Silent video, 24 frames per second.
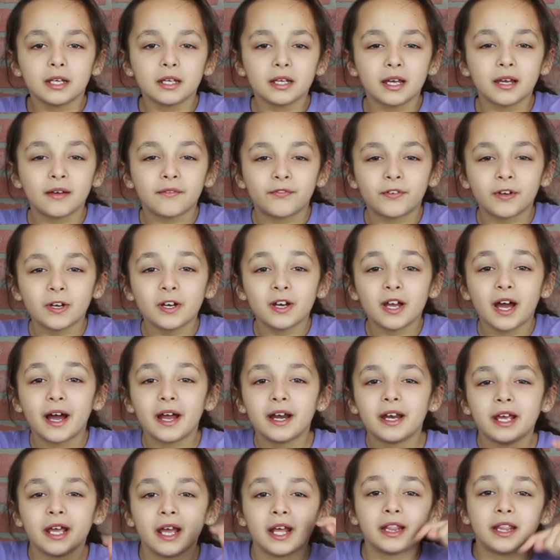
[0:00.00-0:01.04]
If you're
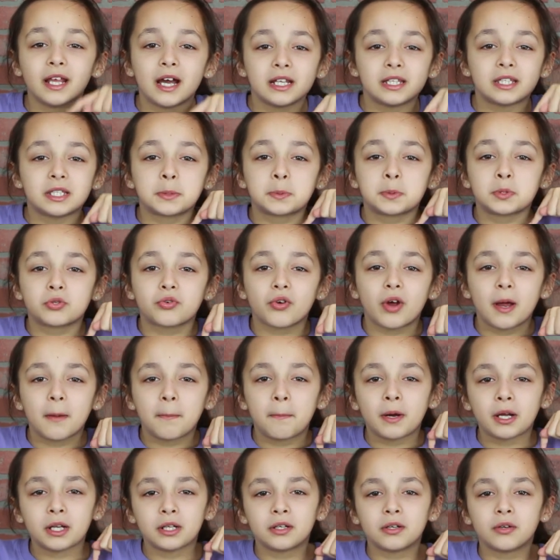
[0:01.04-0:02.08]
not, hit that
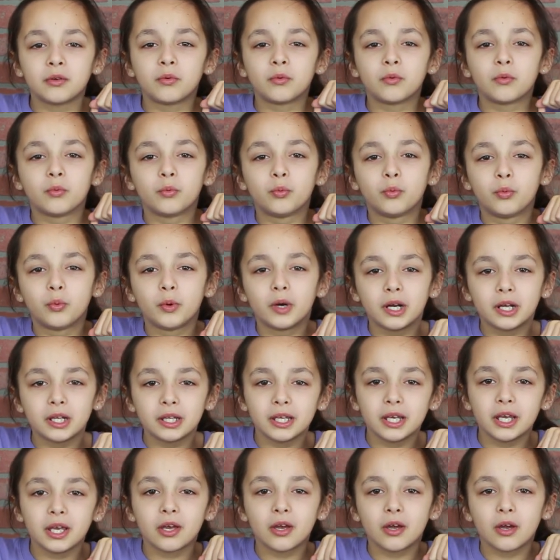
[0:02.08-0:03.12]
subscribe button
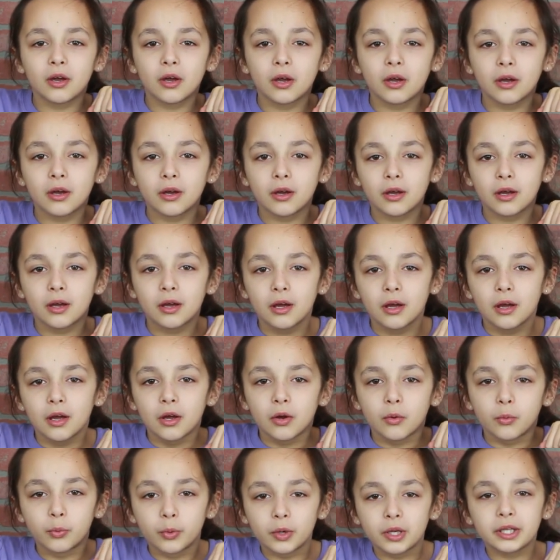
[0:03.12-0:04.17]
really,
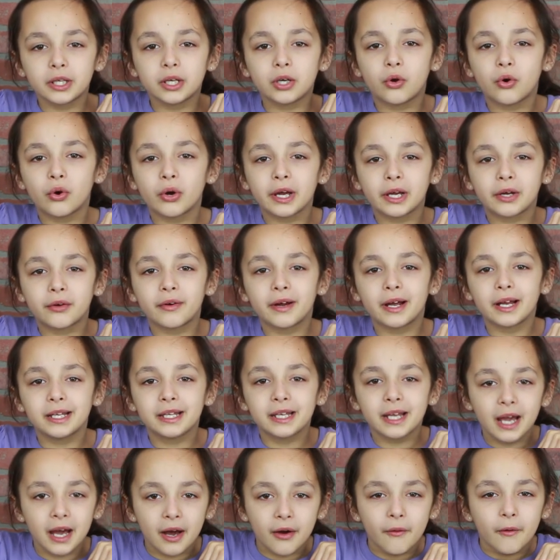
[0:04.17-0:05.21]
really quick right
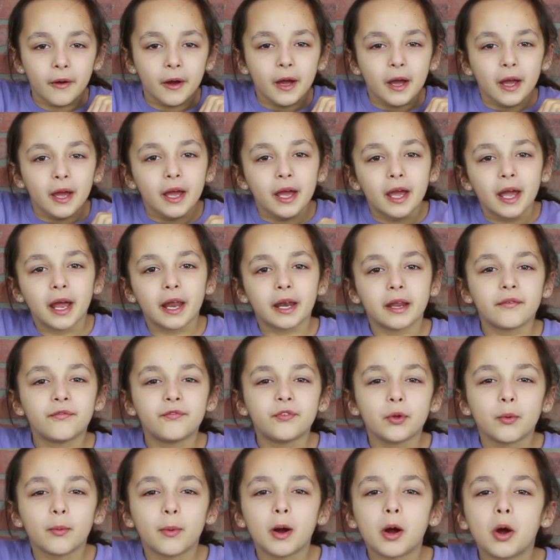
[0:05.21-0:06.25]
now. And
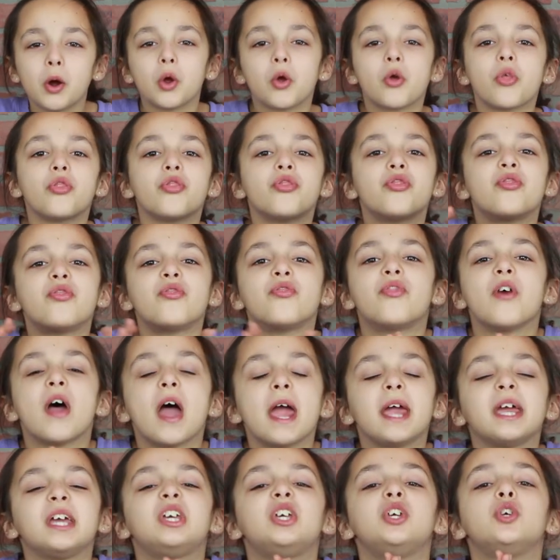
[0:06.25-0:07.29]
if you are,
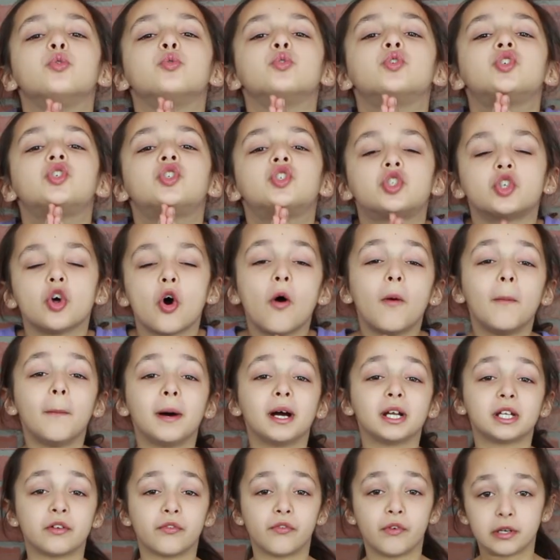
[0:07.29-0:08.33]
thank you so
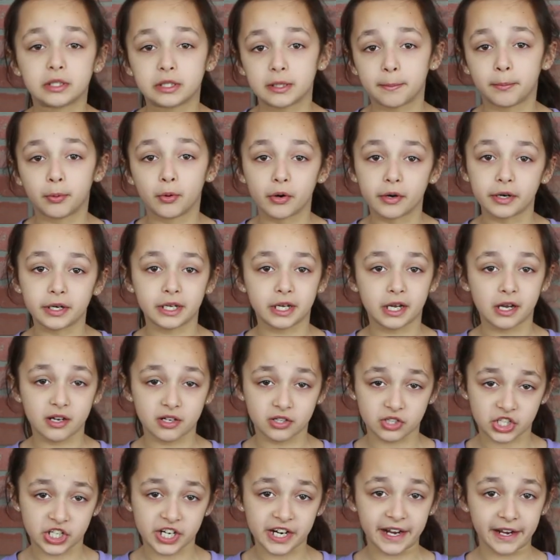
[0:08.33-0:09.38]
much for supporting
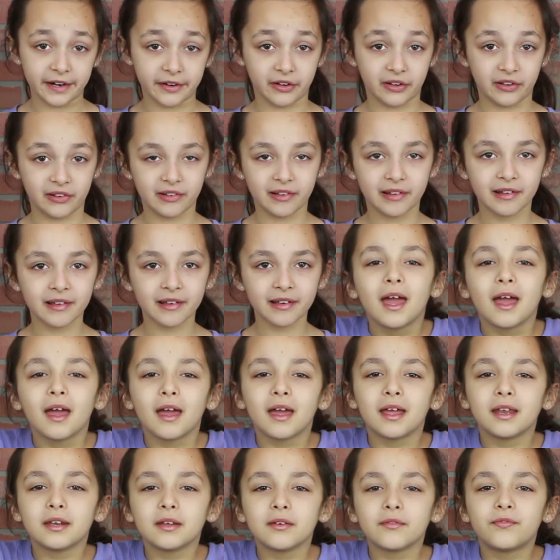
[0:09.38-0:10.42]
our channel.
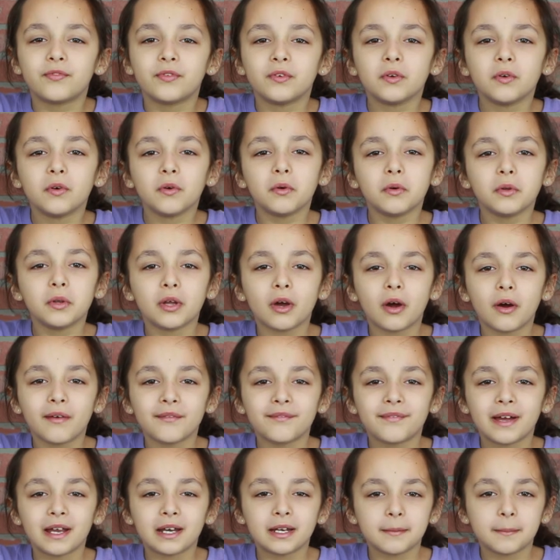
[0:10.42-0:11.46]
And if you
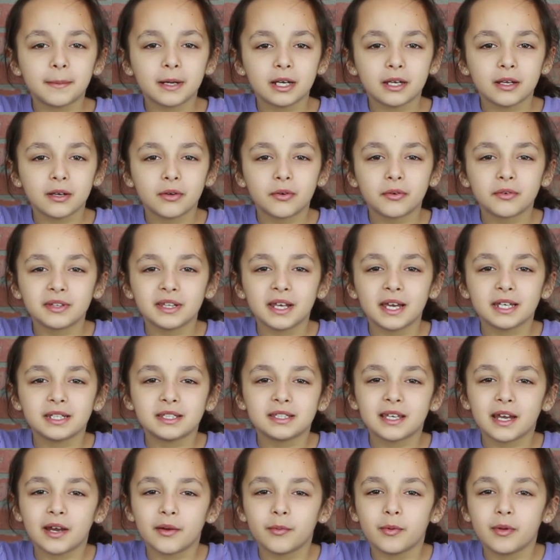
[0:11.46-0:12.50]
know of anybody who
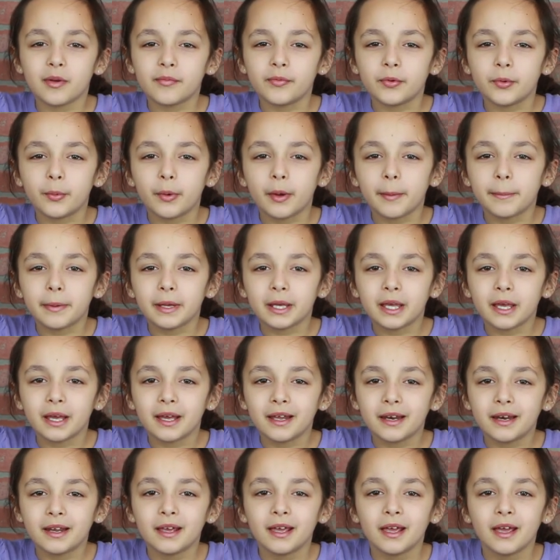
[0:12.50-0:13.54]
likes Diary of a Wimpy
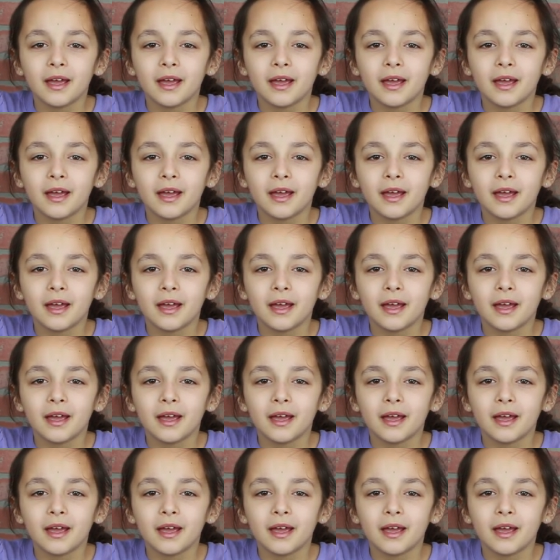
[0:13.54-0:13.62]
Kid,